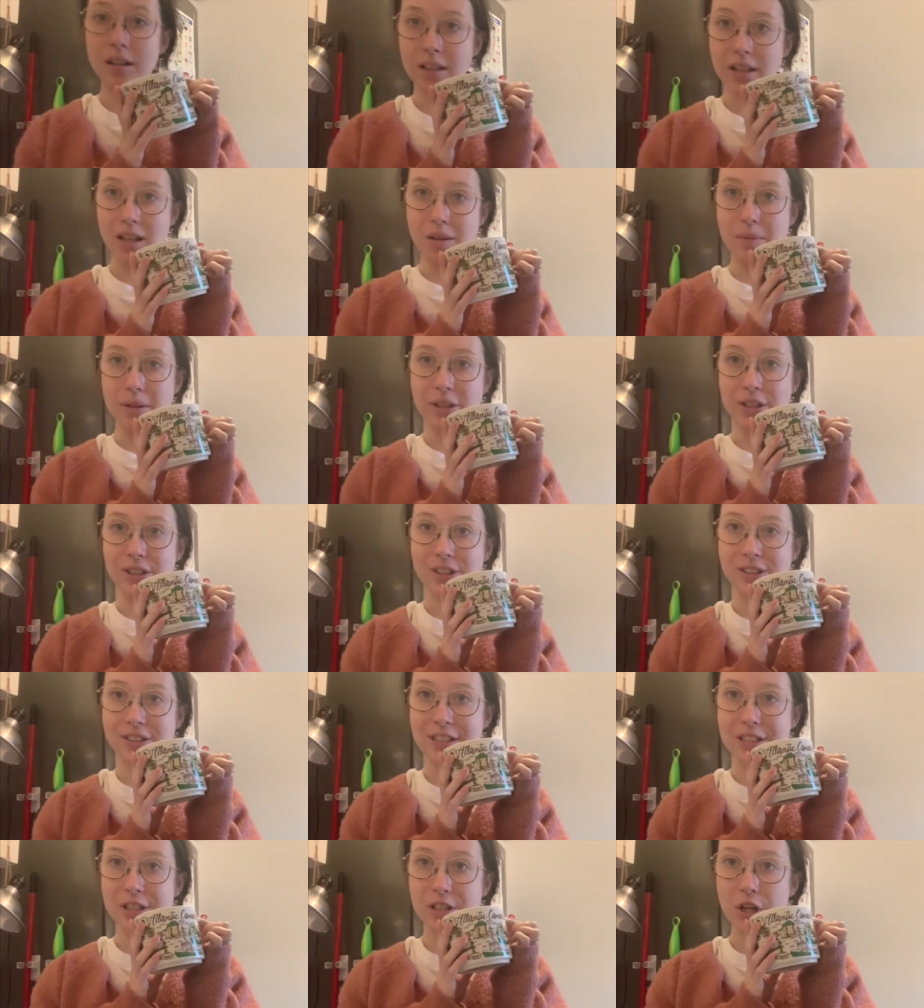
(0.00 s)
Get my
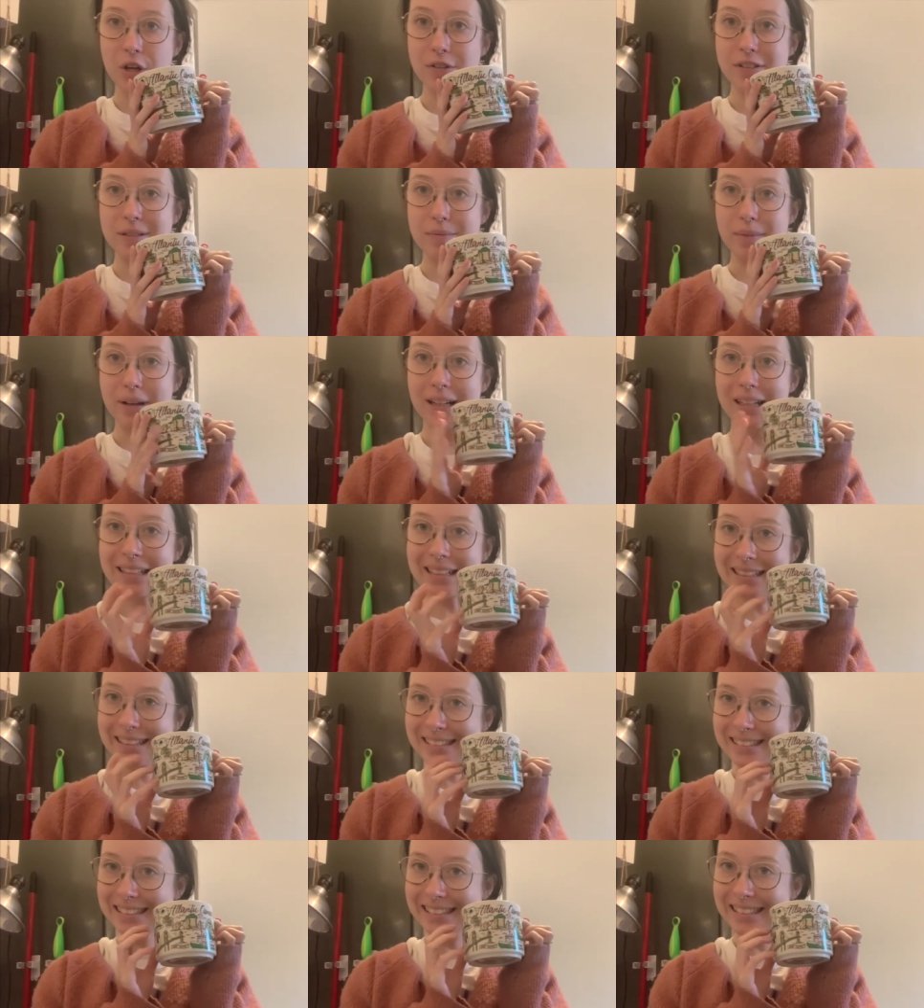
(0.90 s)
little East Coast mug,
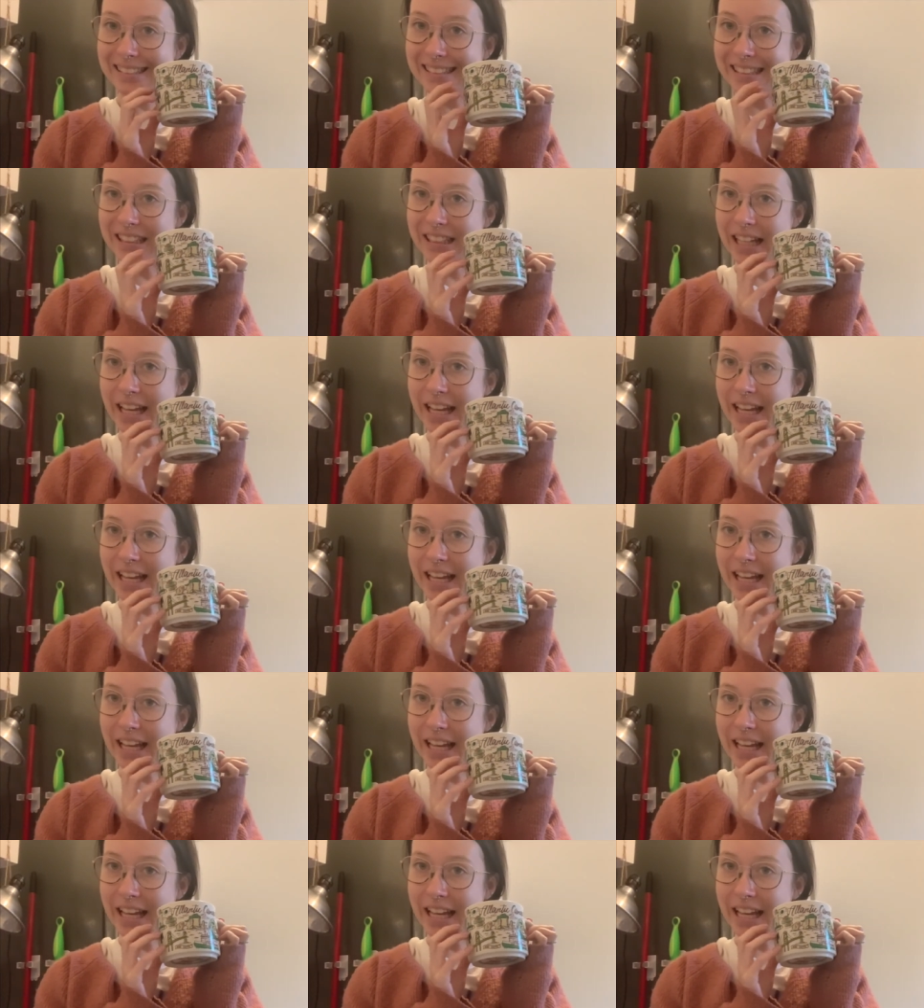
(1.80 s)
little